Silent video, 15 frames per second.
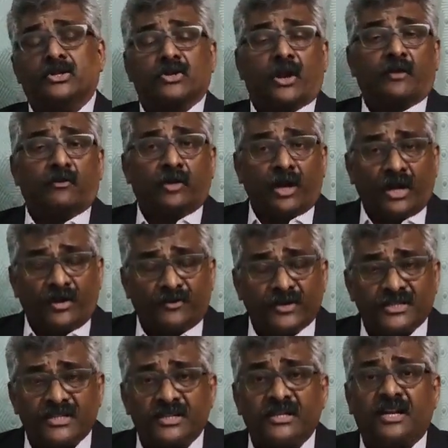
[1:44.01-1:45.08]
So I would
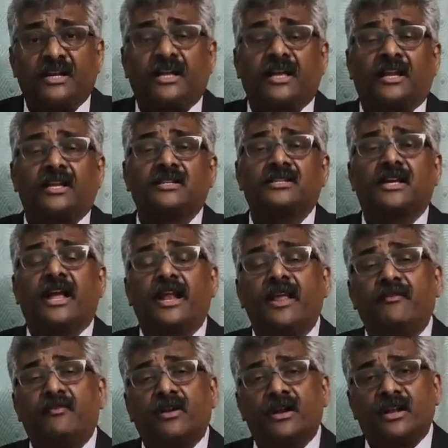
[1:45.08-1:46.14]
request and encourage
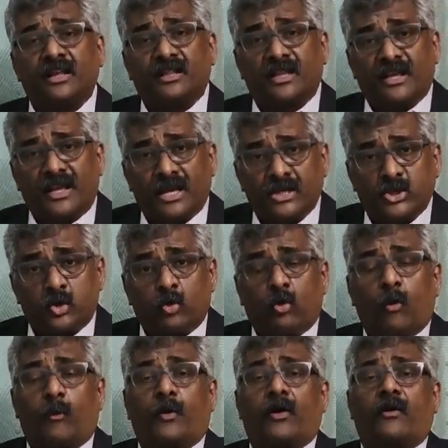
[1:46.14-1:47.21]
anyone in the age
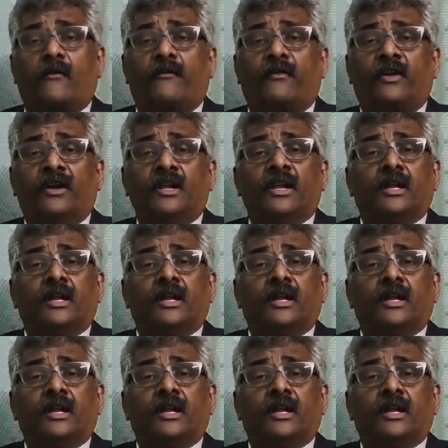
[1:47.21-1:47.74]
group of